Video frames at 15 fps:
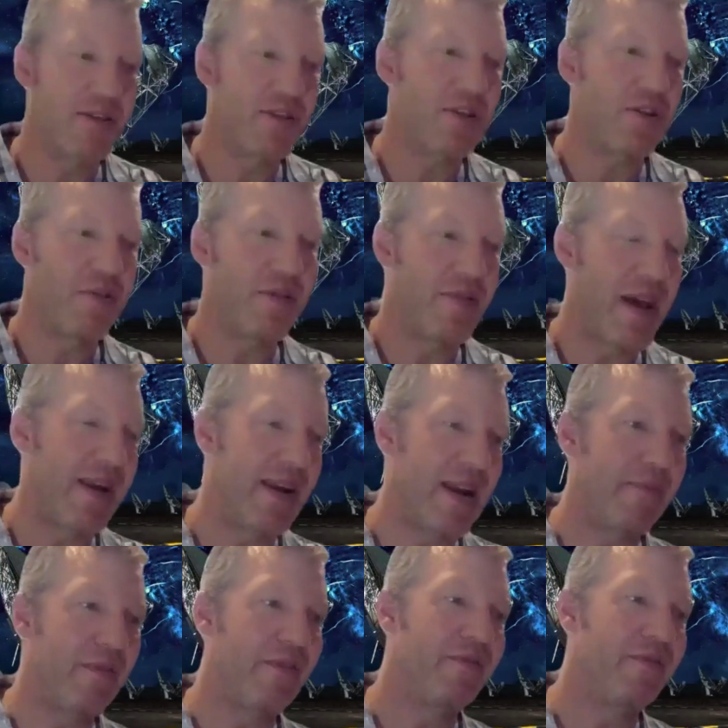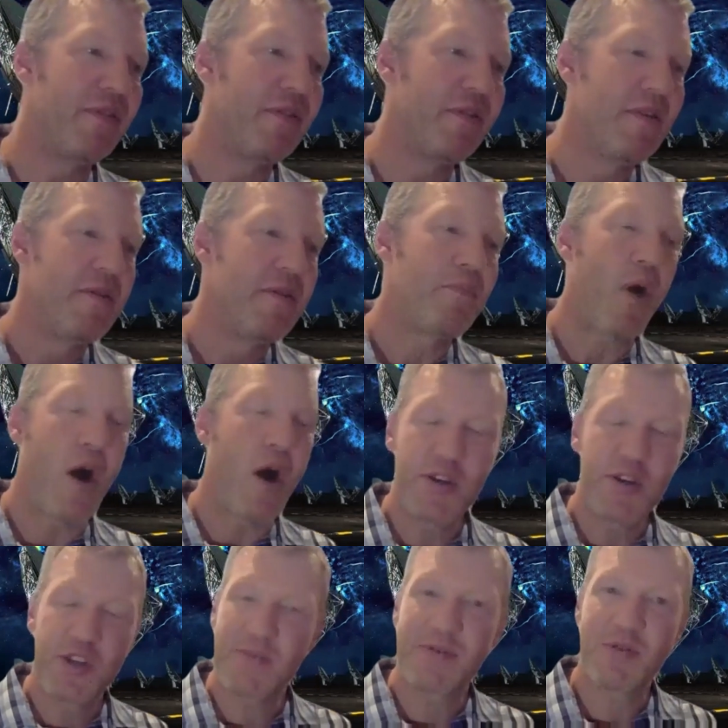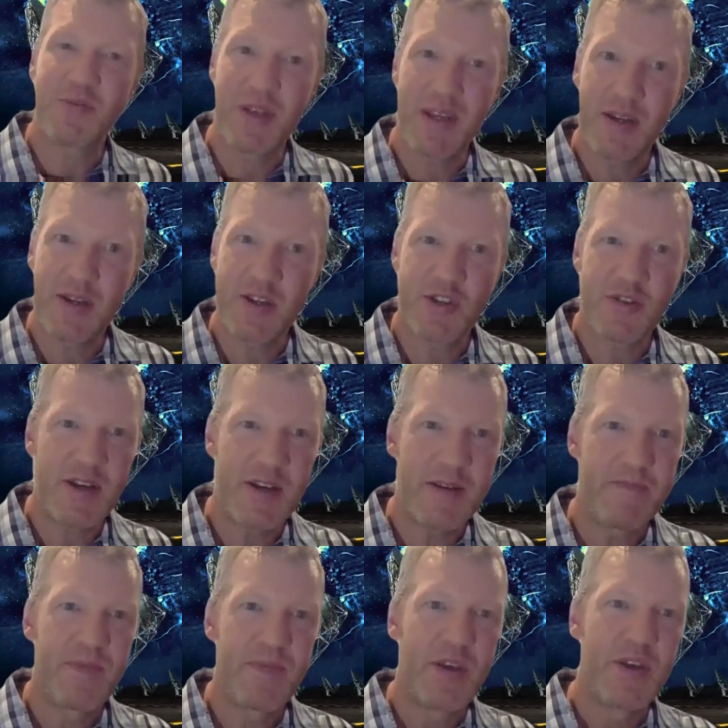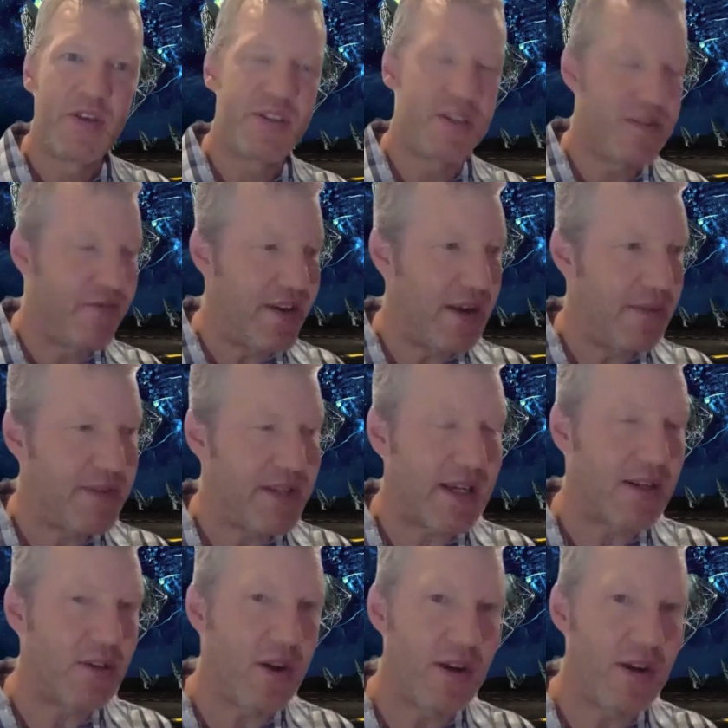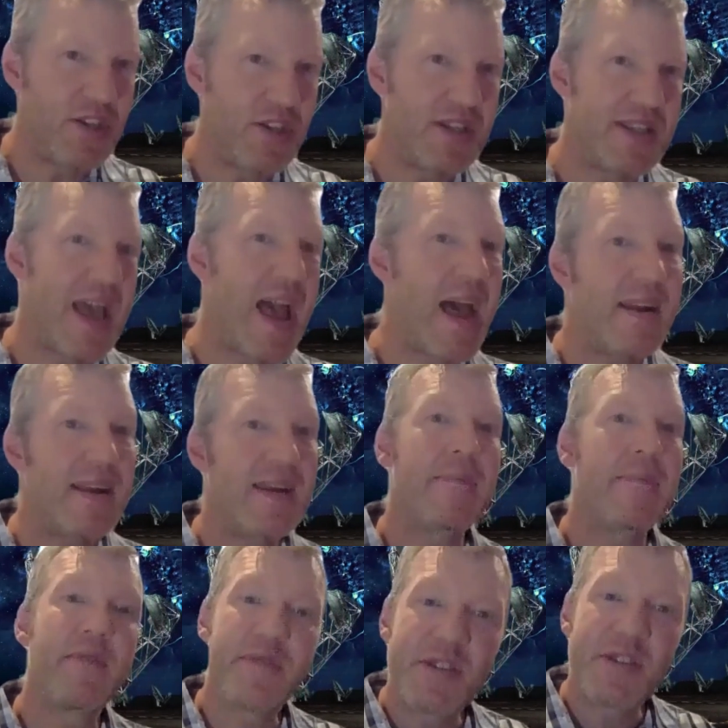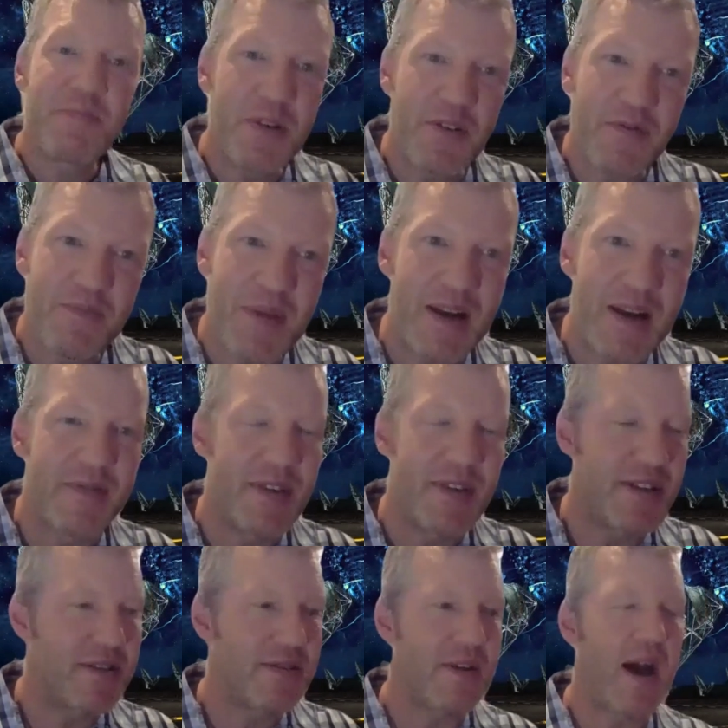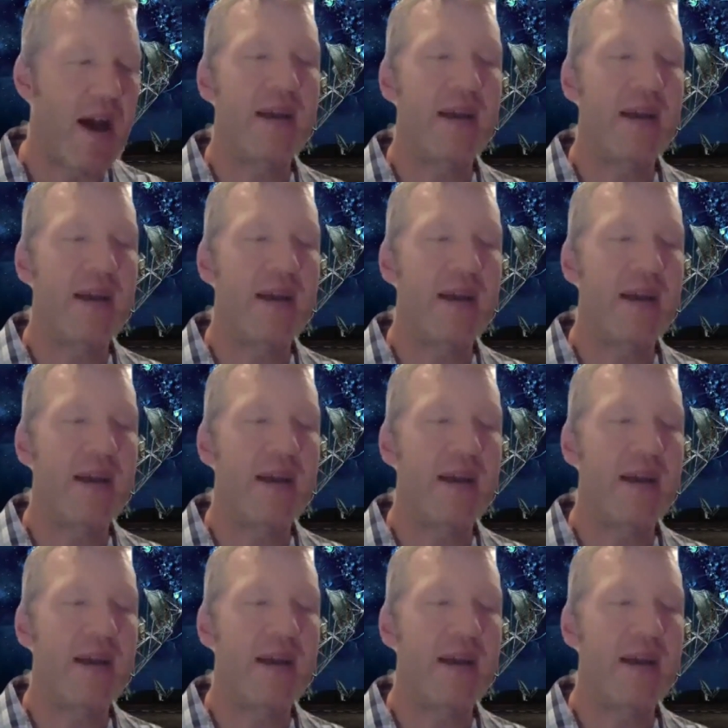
And so we've had a number of partnerships with industry to develop technologies and a number of spin-off benefits.